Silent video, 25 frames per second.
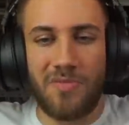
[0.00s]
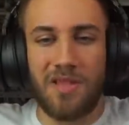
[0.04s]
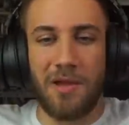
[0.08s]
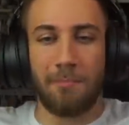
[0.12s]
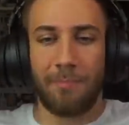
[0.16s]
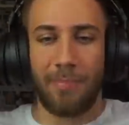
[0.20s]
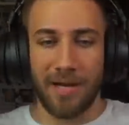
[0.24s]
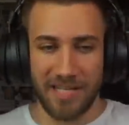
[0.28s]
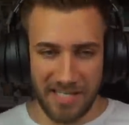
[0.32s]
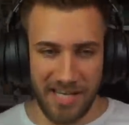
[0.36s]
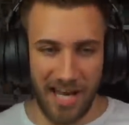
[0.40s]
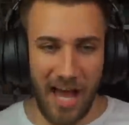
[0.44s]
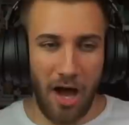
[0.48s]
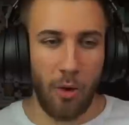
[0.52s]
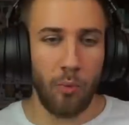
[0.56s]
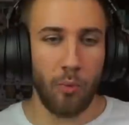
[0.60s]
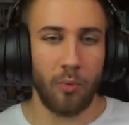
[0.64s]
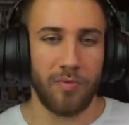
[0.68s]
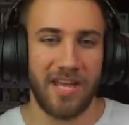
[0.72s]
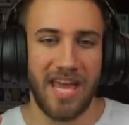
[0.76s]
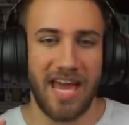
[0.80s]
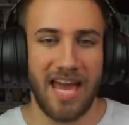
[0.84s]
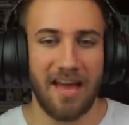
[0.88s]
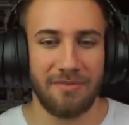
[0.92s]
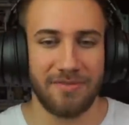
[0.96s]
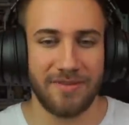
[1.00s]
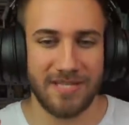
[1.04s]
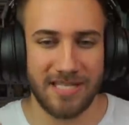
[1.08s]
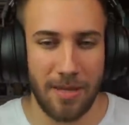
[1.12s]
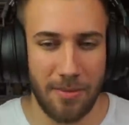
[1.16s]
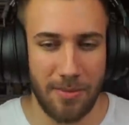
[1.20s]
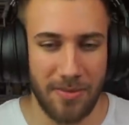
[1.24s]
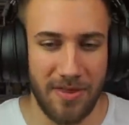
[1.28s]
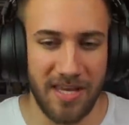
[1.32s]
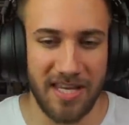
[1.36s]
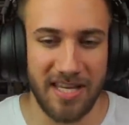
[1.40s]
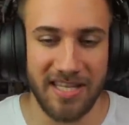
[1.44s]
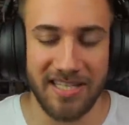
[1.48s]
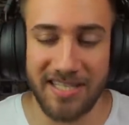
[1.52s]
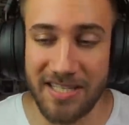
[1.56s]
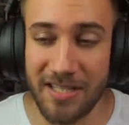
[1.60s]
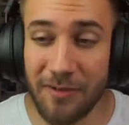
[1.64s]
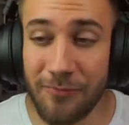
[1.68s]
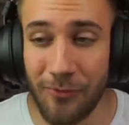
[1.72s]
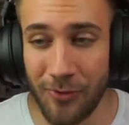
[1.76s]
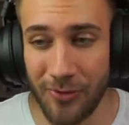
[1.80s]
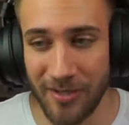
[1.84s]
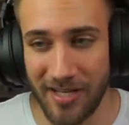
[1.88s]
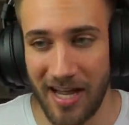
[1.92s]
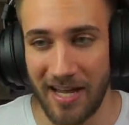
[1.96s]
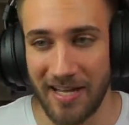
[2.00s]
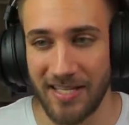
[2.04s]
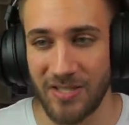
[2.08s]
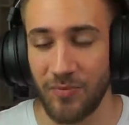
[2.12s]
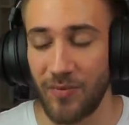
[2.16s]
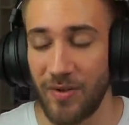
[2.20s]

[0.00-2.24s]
But now we have something different, guys.